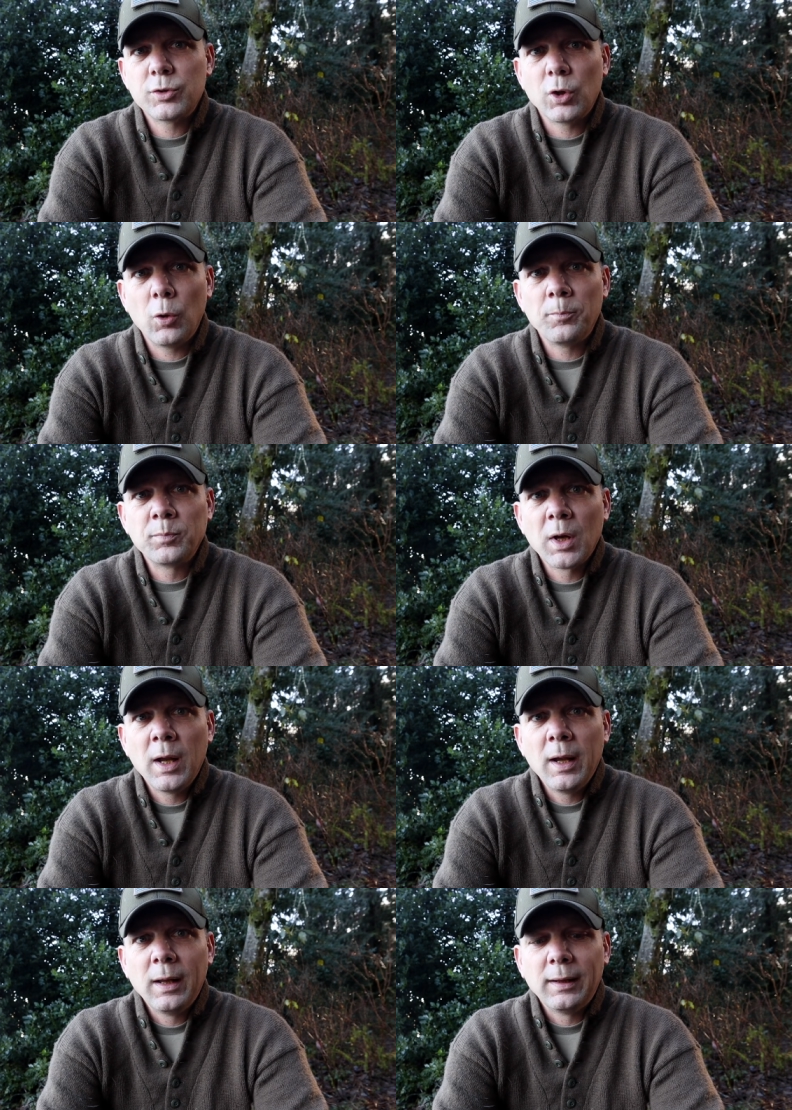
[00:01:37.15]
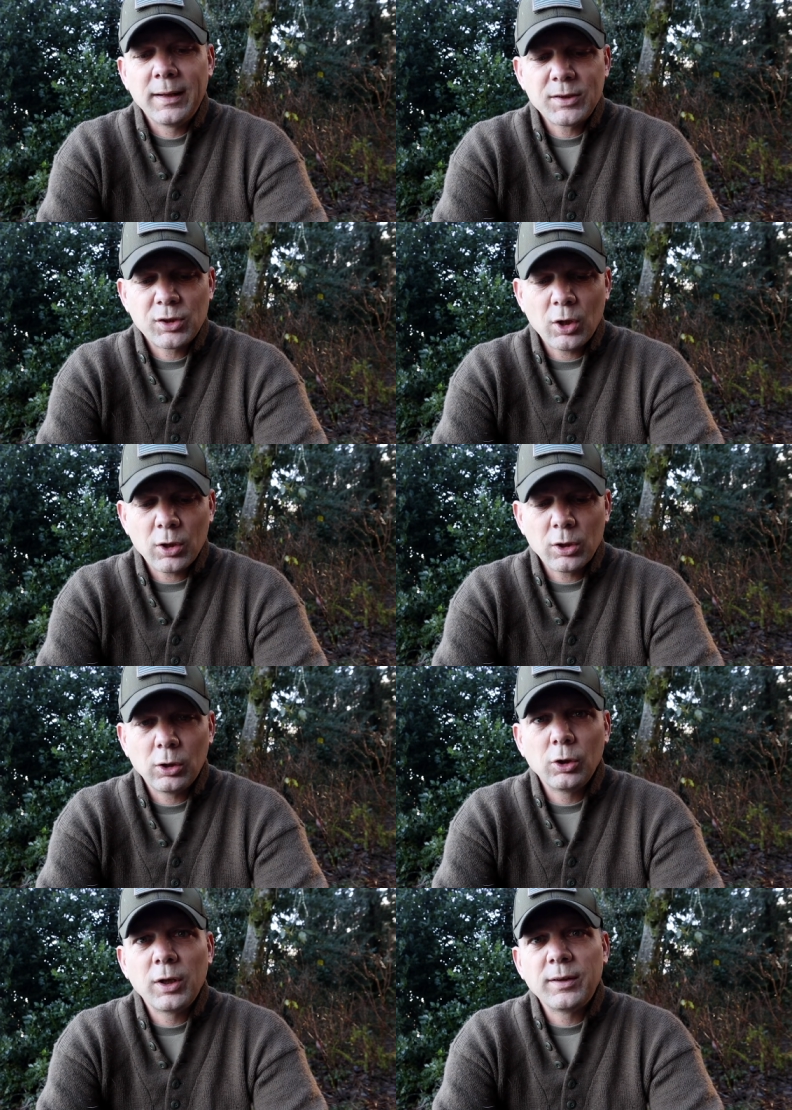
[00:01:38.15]
So let's start
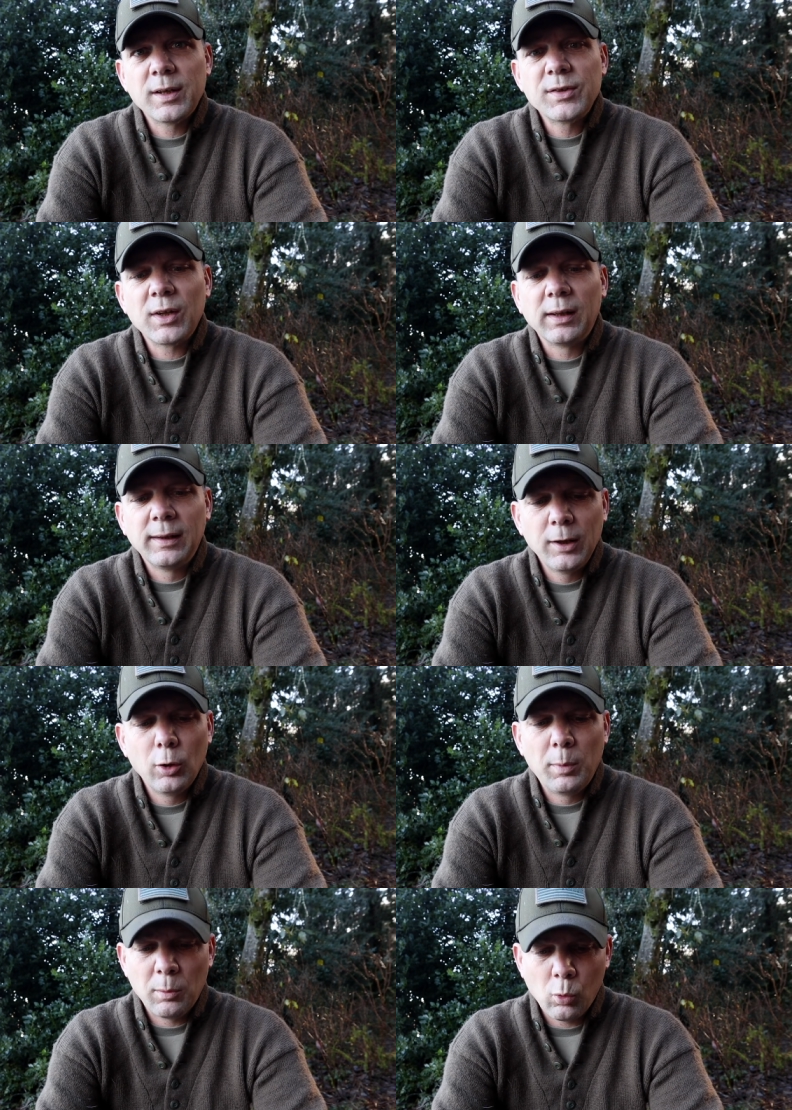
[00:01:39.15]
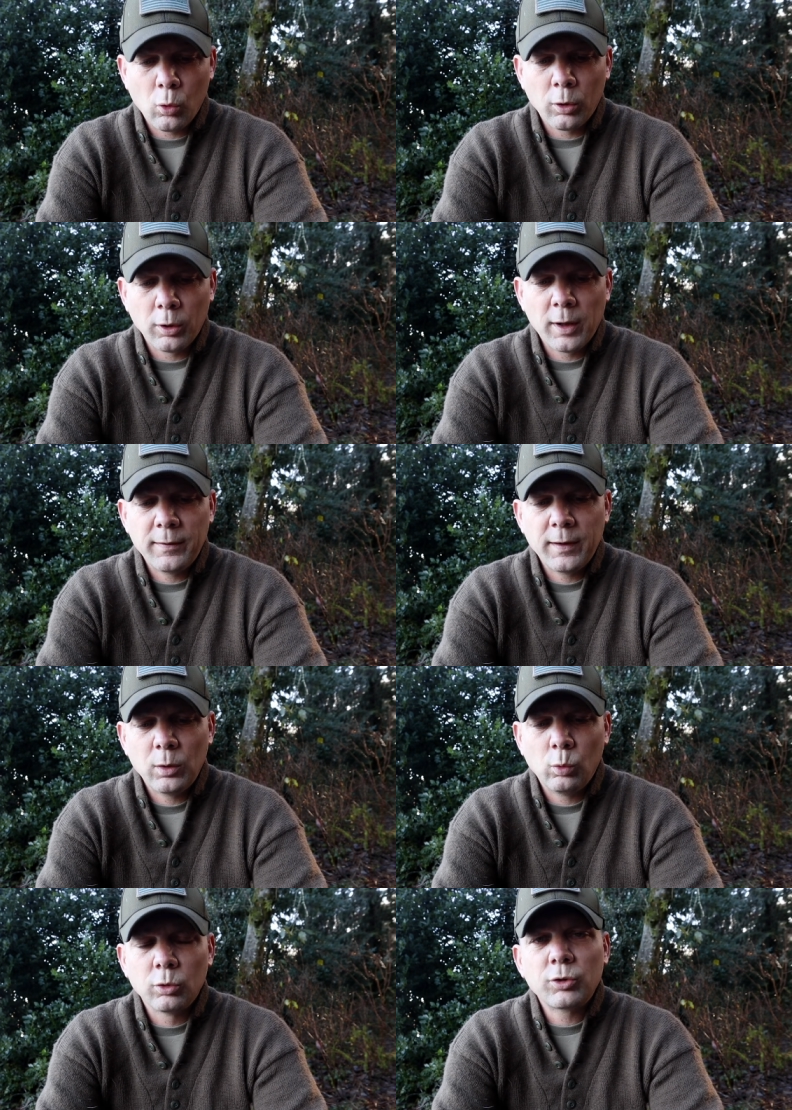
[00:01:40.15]
looking at this a little bit more, and
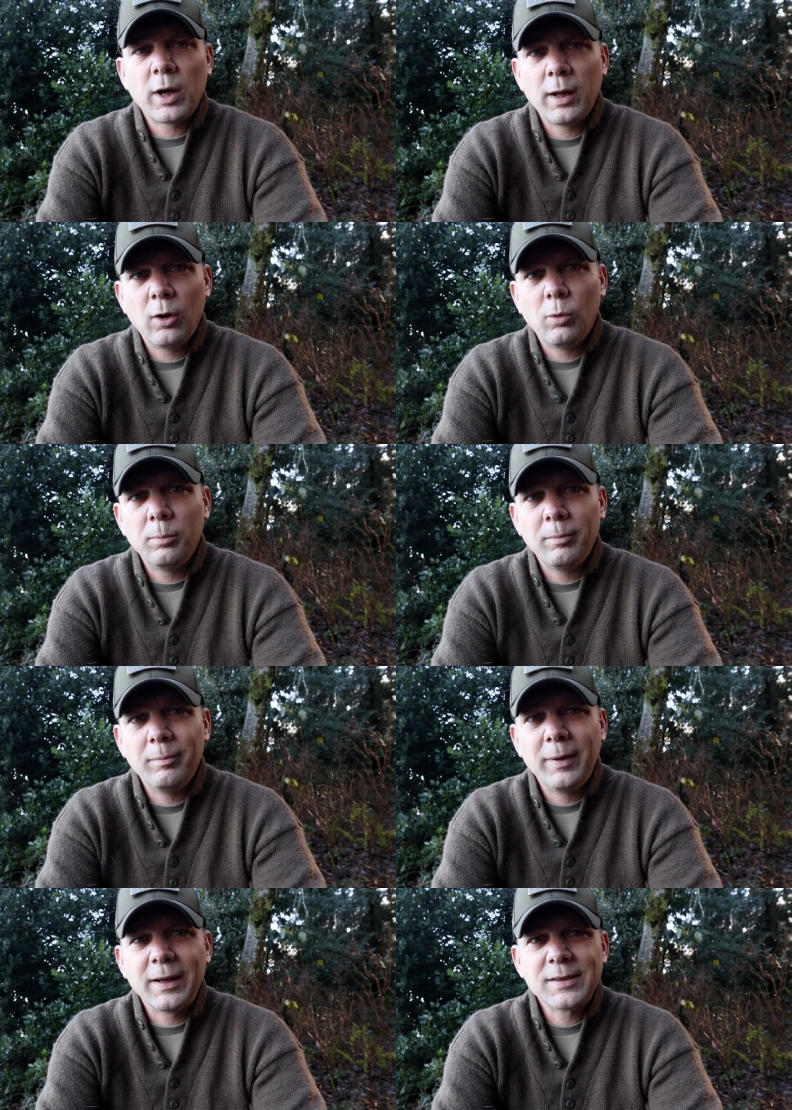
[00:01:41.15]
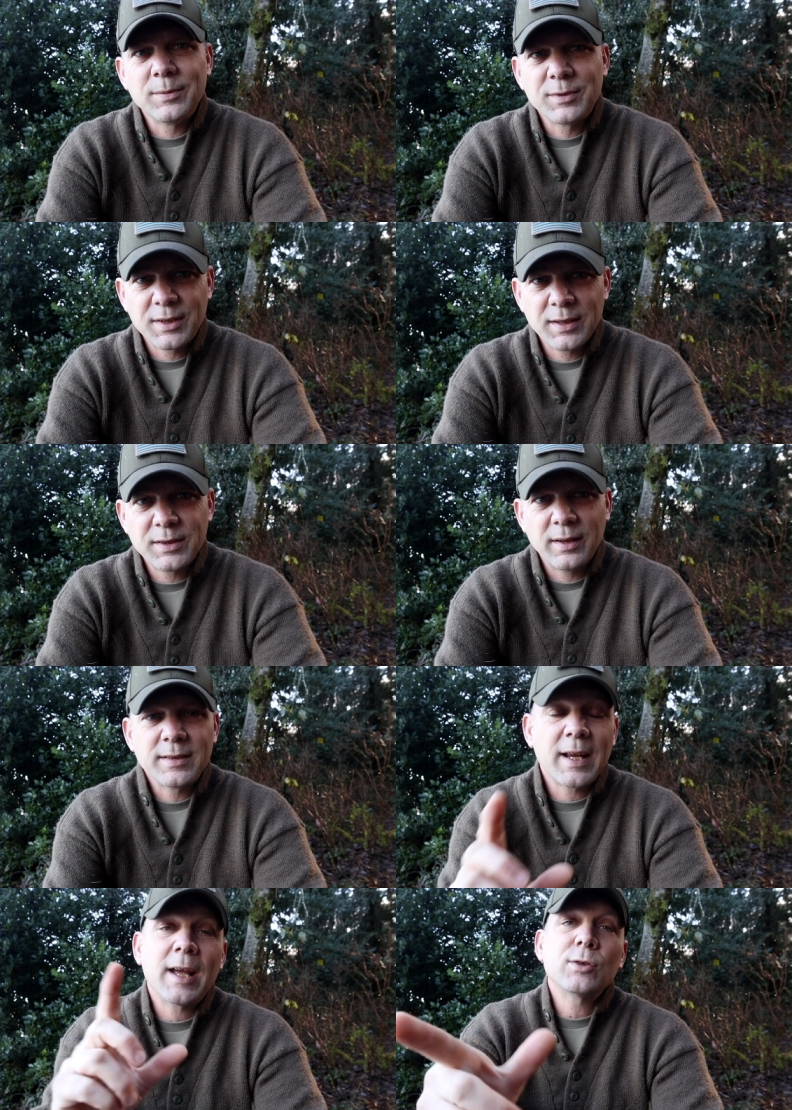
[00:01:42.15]
then we'll try to help make some sense of
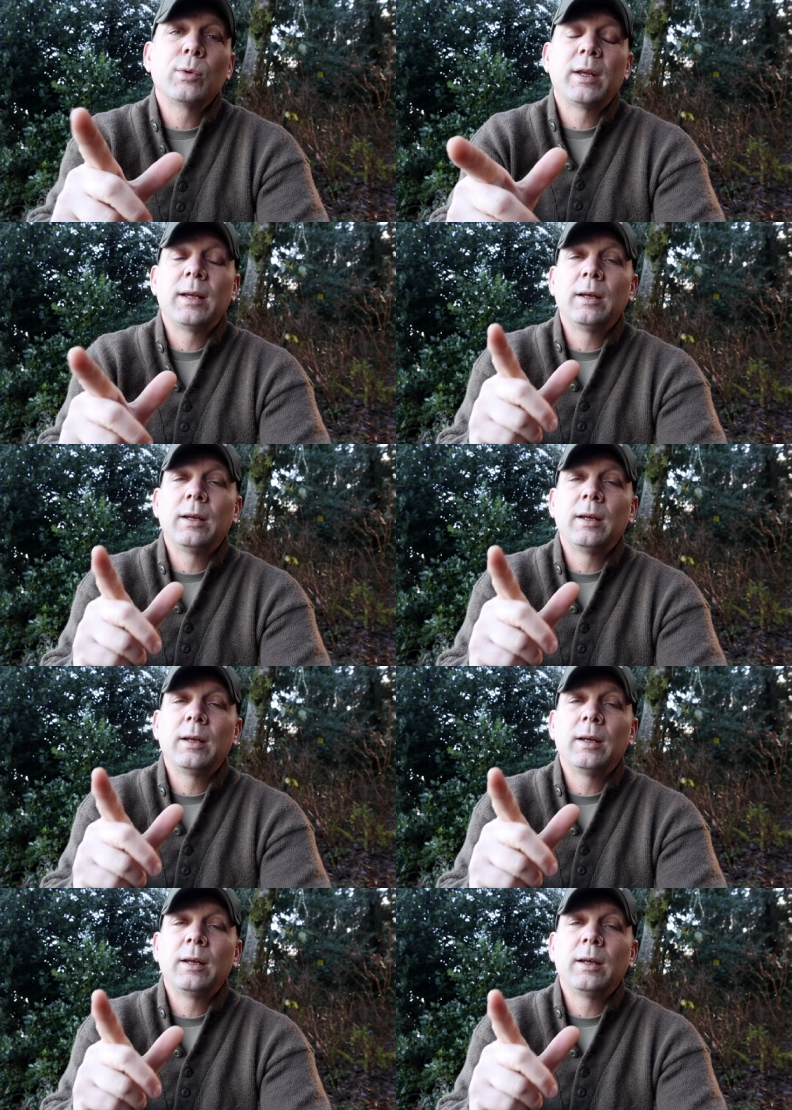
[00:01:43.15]
this as we